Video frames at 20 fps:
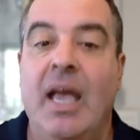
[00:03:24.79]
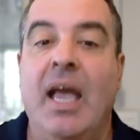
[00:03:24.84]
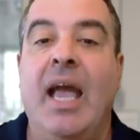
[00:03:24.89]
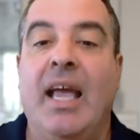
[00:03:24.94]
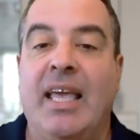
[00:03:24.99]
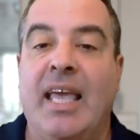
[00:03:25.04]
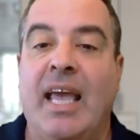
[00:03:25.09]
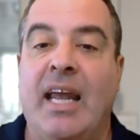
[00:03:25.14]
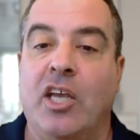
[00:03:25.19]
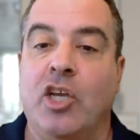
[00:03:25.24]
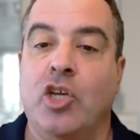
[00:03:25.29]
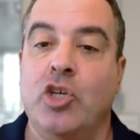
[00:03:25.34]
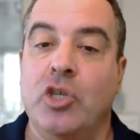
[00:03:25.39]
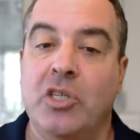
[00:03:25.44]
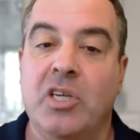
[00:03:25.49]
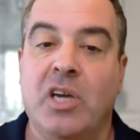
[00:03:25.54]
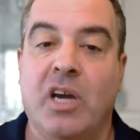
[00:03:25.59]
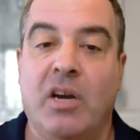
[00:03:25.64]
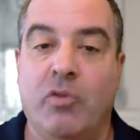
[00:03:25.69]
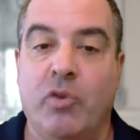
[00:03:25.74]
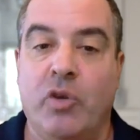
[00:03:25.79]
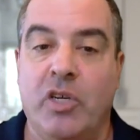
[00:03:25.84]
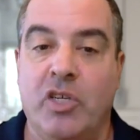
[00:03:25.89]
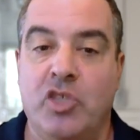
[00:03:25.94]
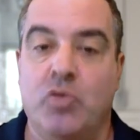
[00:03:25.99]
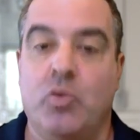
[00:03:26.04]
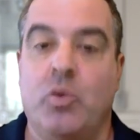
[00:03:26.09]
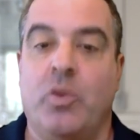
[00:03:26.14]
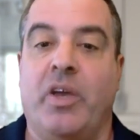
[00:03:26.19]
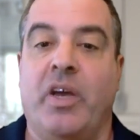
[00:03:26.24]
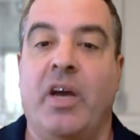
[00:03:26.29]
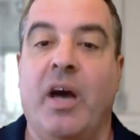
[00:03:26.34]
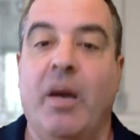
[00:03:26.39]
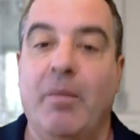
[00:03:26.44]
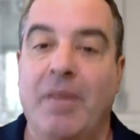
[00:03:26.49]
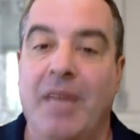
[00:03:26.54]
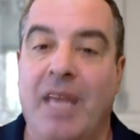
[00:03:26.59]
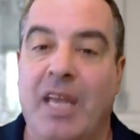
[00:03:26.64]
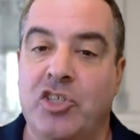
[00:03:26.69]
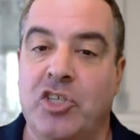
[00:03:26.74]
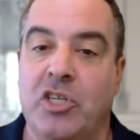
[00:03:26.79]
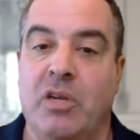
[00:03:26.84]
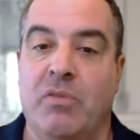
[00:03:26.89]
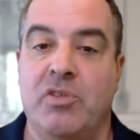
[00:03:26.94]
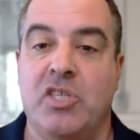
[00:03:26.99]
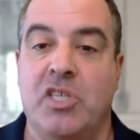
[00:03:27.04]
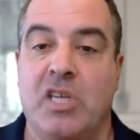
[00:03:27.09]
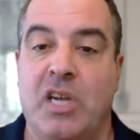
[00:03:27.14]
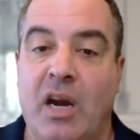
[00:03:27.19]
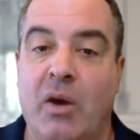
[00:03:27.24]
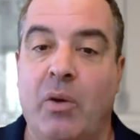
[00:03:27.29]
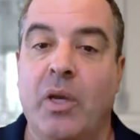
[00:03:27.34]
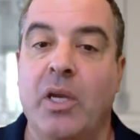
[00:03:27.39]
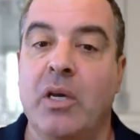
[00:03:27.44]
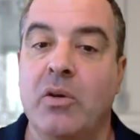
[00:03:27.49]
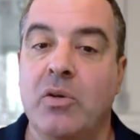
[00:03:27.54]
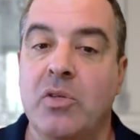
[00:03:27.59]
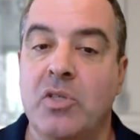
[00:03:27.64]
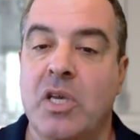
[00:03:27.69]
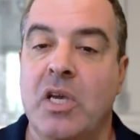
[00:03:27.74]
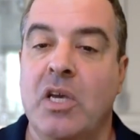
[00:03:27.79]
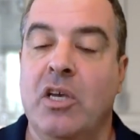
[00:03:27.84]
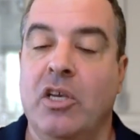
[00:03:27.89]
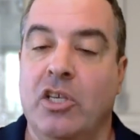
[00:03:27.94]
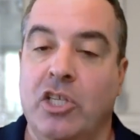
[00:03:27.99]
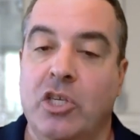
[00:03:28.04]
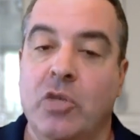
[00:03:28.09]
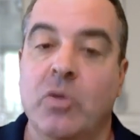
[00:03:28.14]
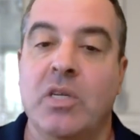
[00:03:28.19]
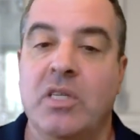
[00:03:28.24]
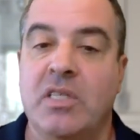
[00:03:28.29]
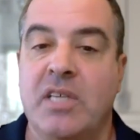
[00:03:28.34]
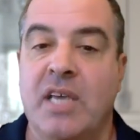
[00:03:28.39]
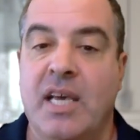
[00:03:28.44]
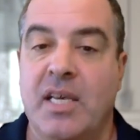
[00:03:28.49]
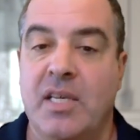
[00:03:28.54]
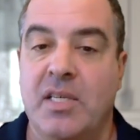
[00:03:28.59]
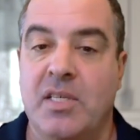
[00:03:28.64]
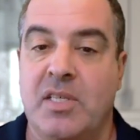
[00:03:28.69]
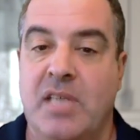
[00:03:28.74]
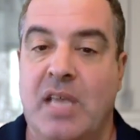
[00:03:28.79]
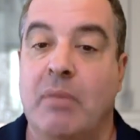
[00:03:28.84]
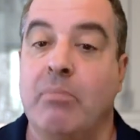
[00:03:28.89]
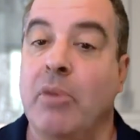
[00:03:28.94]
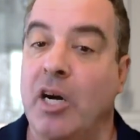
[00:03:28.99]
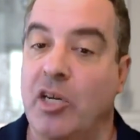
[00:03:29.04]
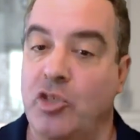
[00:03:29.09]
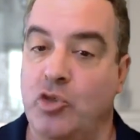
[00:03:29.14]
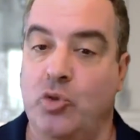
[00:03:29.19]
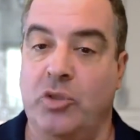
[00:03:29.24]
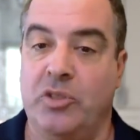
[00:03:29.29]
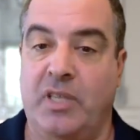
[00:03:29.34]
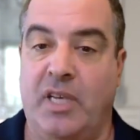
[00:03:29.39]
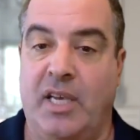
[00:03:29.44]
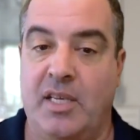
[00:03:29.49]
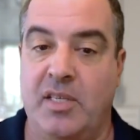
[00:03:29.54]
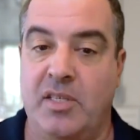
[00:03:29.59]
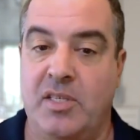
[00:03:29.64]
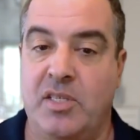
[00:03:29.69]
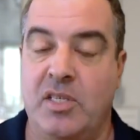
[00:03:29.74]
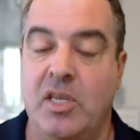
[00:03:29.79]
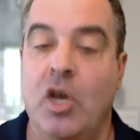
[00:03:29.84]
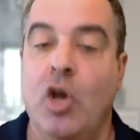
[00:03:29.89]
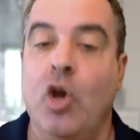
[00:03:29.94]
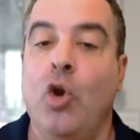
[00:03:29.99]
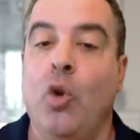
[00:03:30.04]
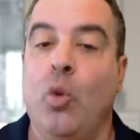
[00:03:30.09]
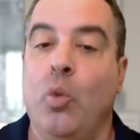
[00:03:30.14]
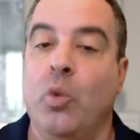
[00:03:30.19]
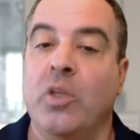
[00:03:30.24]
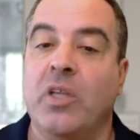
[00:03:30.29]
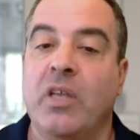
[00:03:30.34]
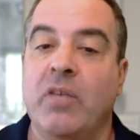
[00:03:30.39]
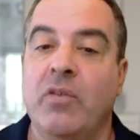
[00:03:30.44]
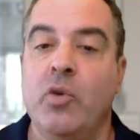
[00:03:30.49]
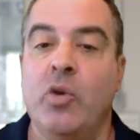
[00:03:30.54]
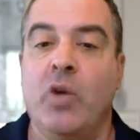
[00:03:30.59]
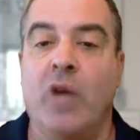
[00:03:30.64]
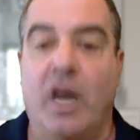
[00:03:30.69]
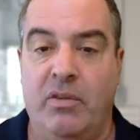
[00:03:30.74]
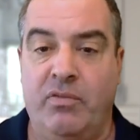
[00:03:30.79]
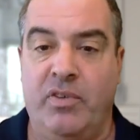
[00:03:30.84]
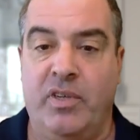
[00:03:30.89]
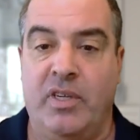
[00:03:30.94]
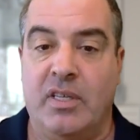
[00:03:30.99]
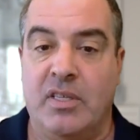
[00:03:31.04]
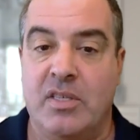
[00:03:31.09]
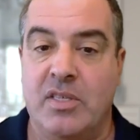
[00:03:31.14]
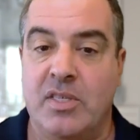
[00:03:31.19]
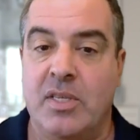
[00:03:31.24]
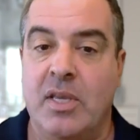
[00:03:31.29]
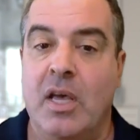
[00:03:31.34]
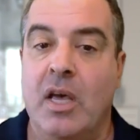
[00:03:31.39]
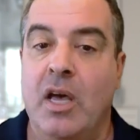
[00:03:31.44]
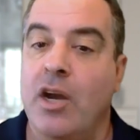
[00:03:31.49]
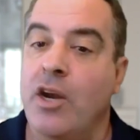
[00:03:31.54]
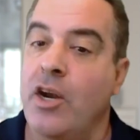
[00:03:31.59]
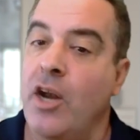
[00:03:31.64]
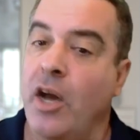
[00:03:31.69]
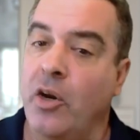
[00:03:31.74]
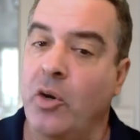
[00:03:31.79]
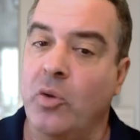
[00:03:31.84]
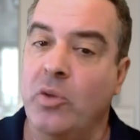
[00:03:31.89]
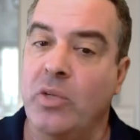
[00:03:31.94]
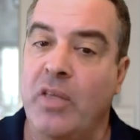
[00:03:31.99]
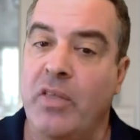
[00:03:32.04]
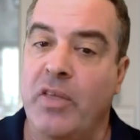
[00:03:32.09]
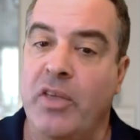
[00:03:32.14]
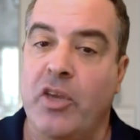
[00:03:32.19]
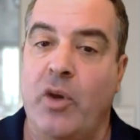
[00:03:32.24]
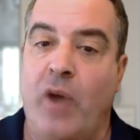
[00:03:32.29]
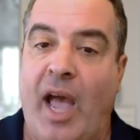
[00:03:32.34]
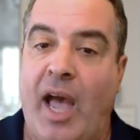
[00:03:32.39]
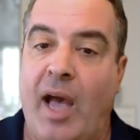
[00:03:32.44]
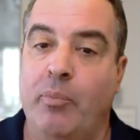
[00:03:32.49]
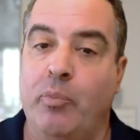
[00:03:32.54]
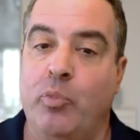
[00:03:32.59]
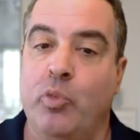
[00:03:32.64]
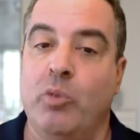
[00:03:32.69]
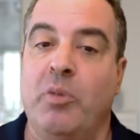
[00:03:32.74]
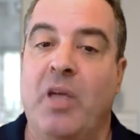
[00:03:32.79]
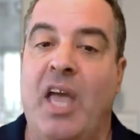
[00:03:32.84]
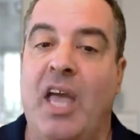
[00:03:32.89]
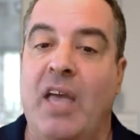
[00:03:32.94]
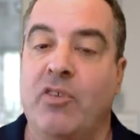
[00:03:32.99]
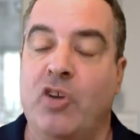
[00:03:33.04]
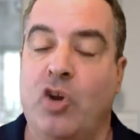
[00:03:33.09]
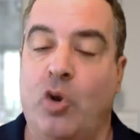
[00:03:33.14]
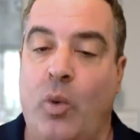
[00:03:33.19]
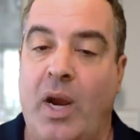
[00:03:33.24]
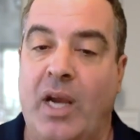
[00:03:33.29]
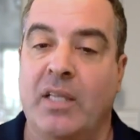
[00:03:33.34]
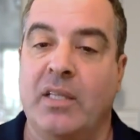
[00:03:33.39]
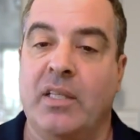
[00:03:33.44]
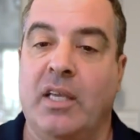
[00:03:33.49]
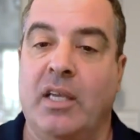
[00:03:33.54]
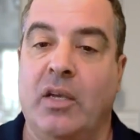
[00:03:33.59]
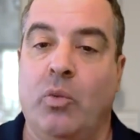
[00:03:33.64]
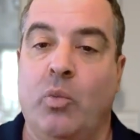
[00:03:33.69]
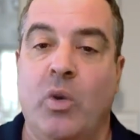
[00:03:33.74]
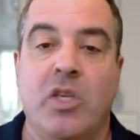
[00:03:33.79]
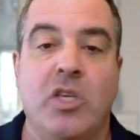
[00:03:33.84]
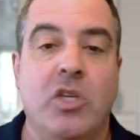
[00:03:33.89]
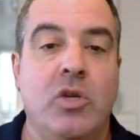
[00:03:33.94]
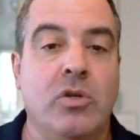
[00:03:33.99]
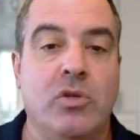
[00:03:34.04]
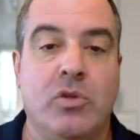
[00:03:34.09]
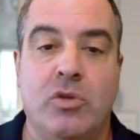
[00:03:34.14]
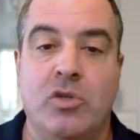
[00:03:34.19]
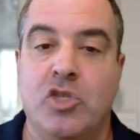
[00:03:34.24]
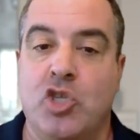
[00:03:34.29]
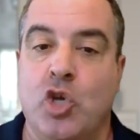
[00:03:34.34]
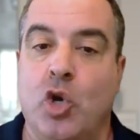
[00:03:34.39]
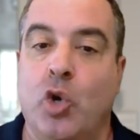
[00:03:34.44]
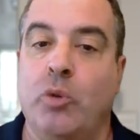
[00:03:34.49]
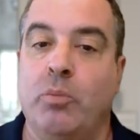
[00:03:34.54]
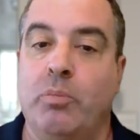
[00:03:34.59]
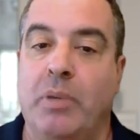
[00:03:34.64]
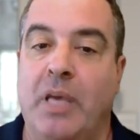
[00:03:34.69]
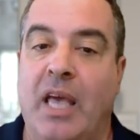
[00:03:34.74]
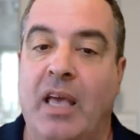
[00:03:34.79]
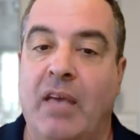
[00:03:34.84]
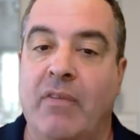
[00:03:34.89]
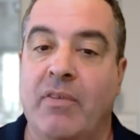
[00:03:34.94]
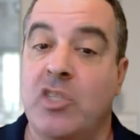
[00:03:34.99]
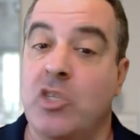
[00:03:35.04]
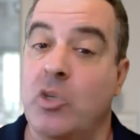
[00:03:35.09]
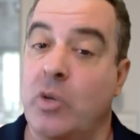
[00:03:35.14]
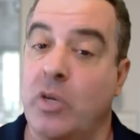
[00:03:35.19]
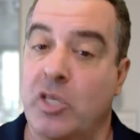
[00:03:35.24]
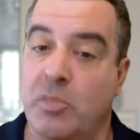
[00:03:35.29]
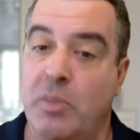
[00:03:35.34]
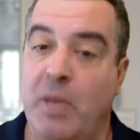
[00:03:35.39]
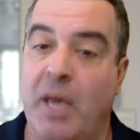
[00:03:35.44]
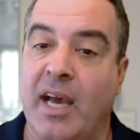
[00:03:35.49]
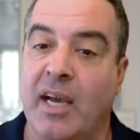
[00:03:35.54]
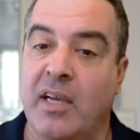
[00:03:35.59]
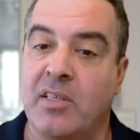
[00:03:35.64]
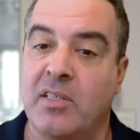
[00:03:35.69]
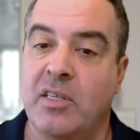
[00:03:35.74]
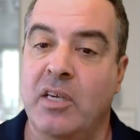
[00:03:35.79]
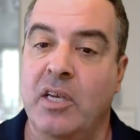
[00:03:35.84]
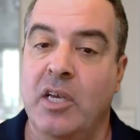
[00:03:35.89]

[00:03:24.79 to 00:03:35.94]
Getting good coverage with a combination of scenarios, unit tests, and module tests will give you confidence not only that your app will behave correctly when users don't behave as you expect,